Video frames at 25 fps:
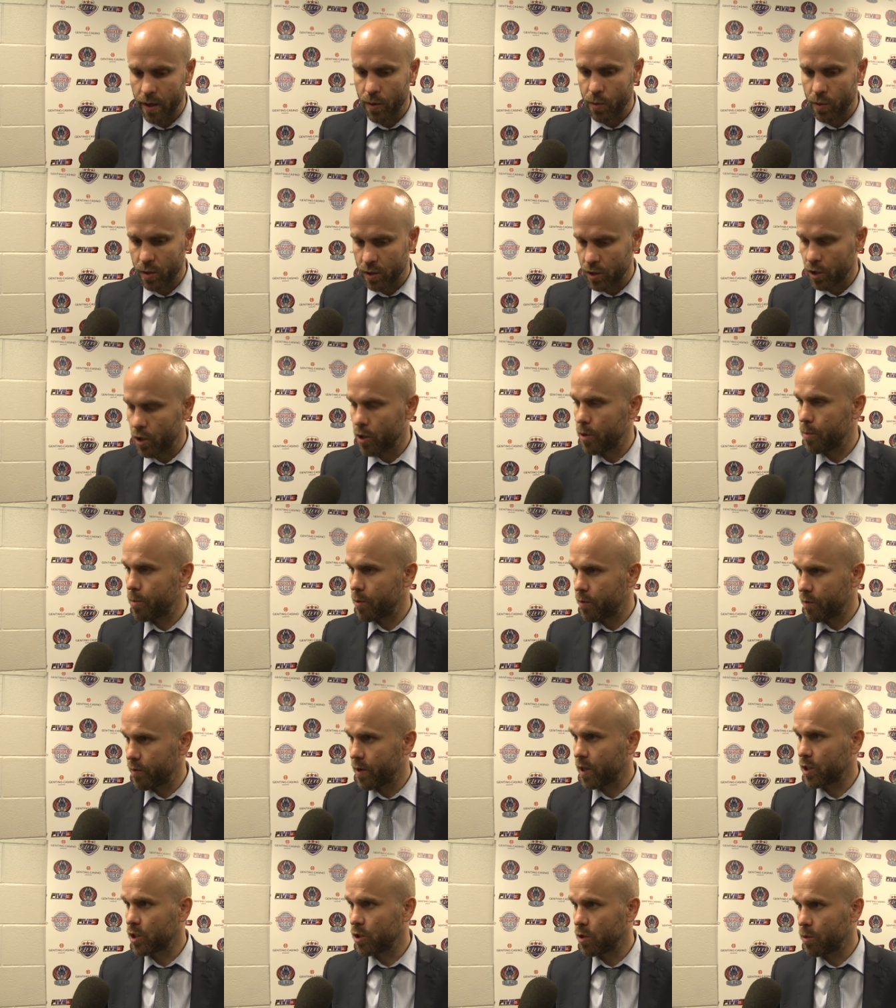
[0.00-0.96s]
It was a good
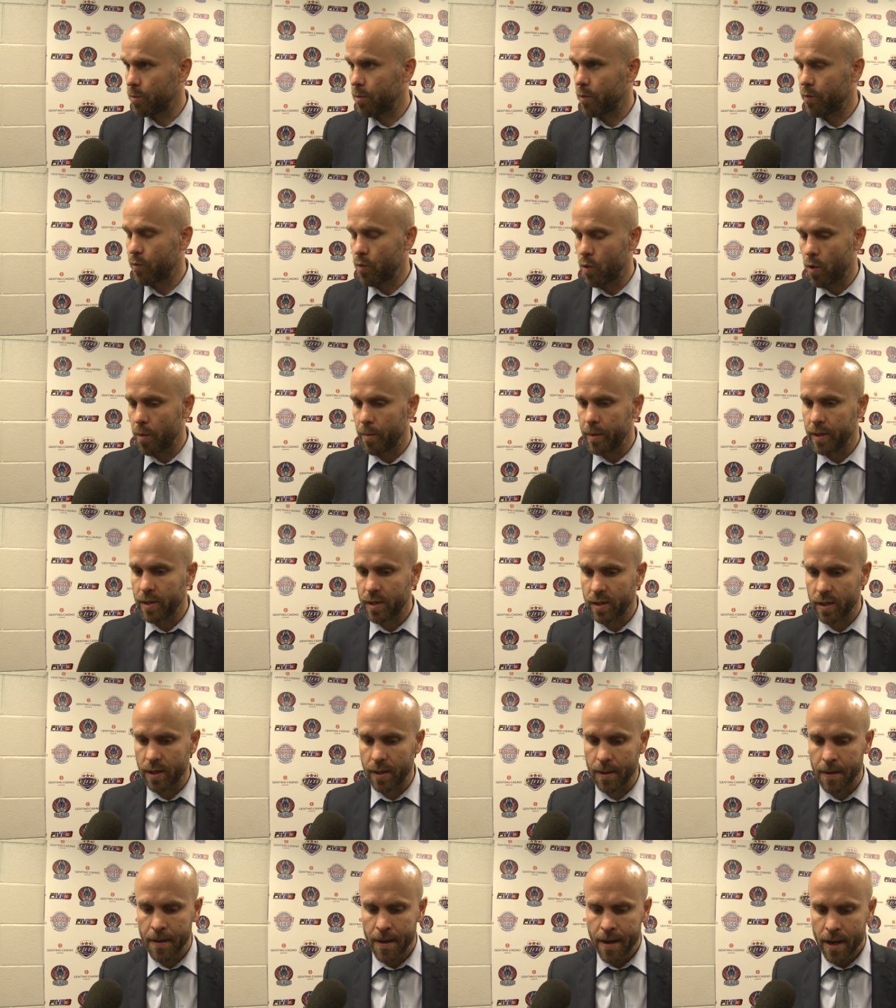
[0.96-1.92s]
professional performance,
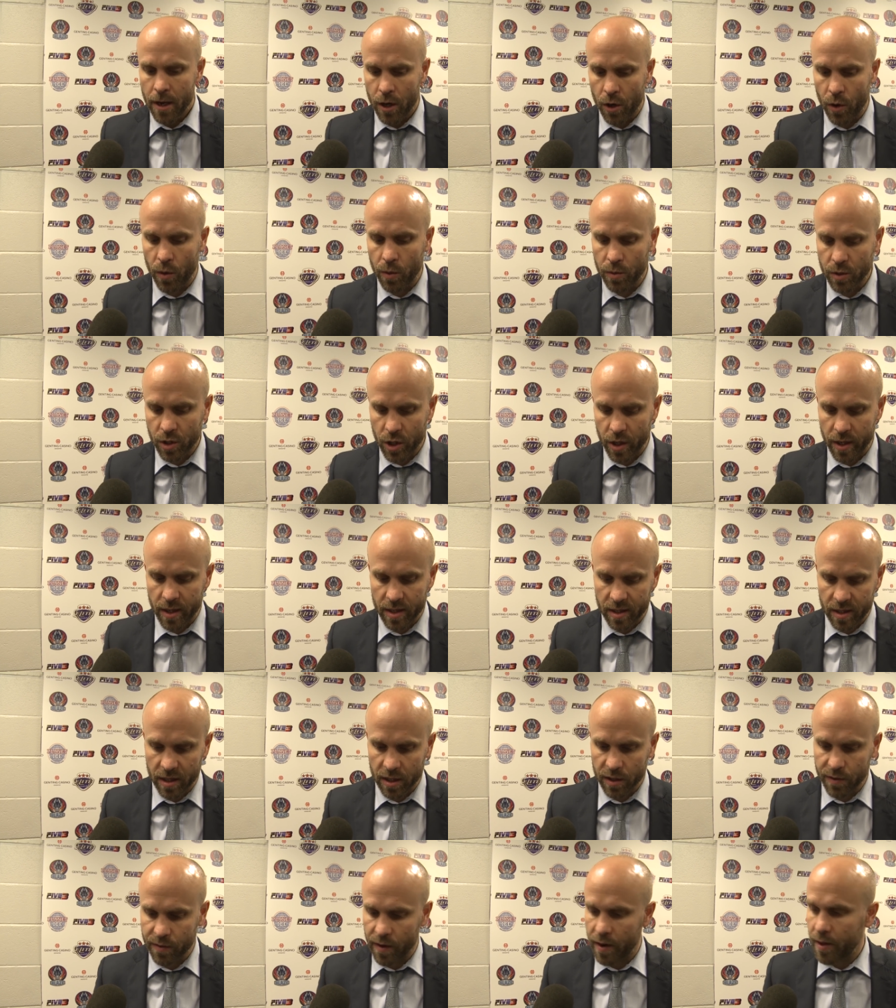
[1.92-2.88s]
and you know it was good to
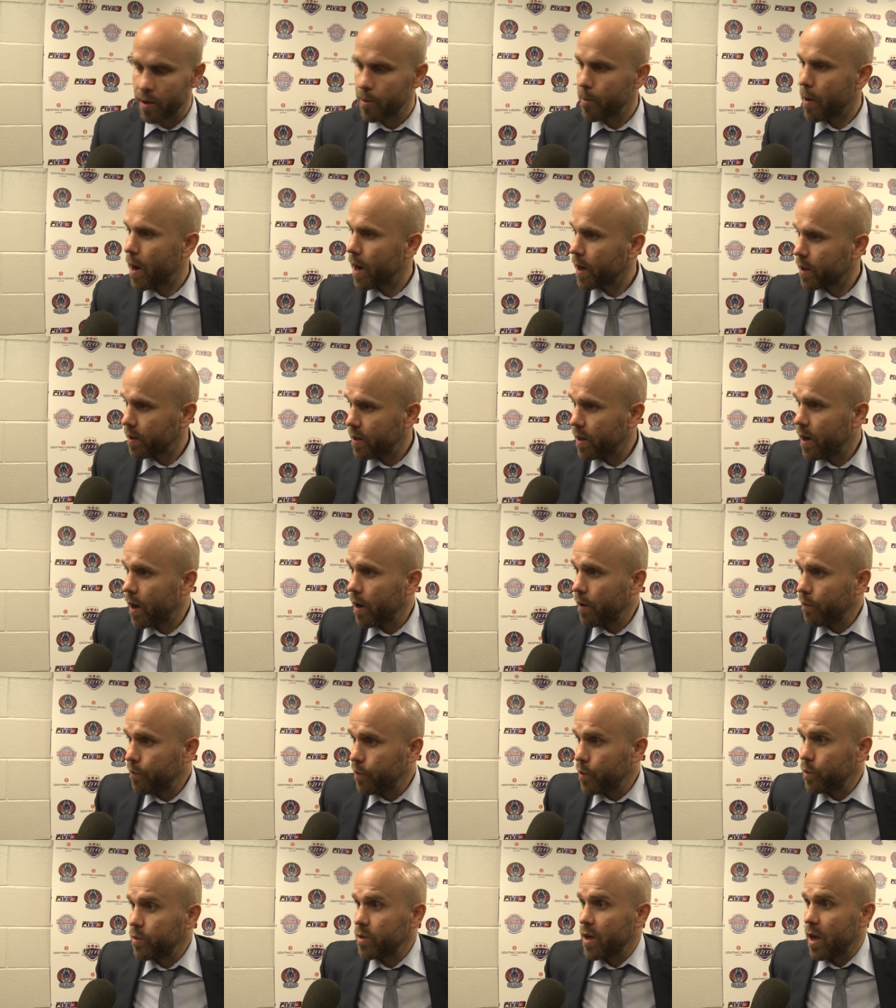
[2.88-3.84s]
see us find the back of the net a
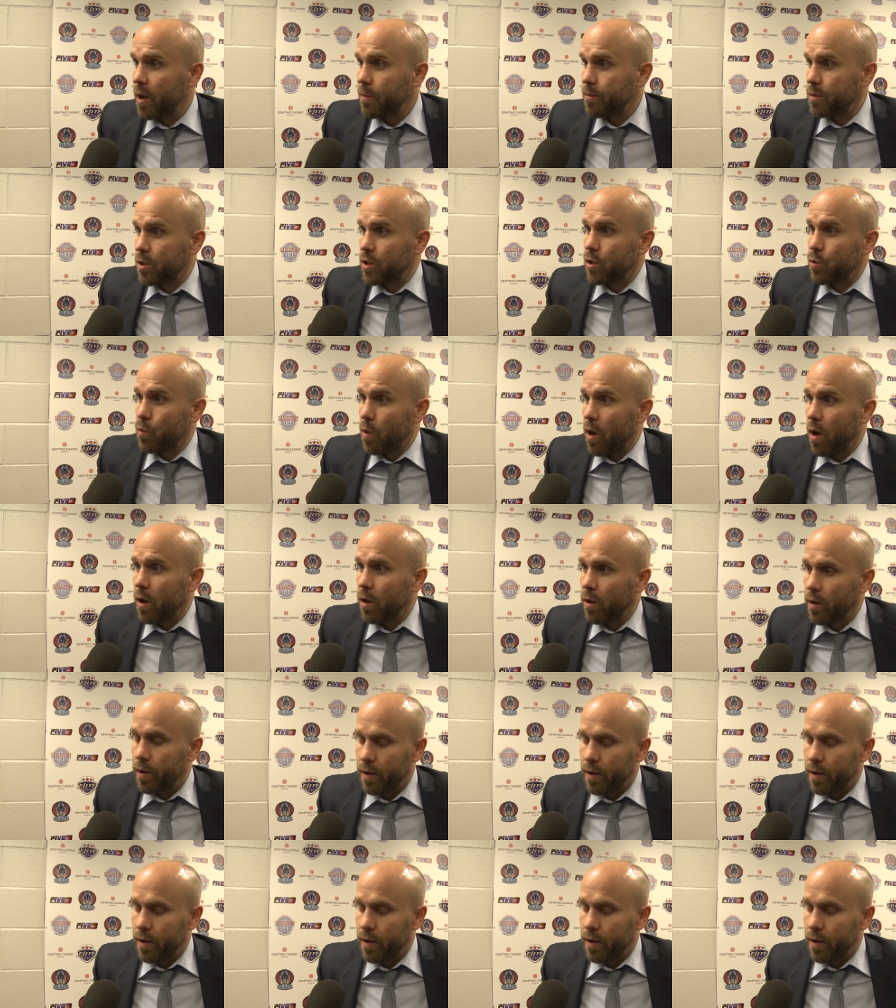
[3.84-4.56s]
few times as well.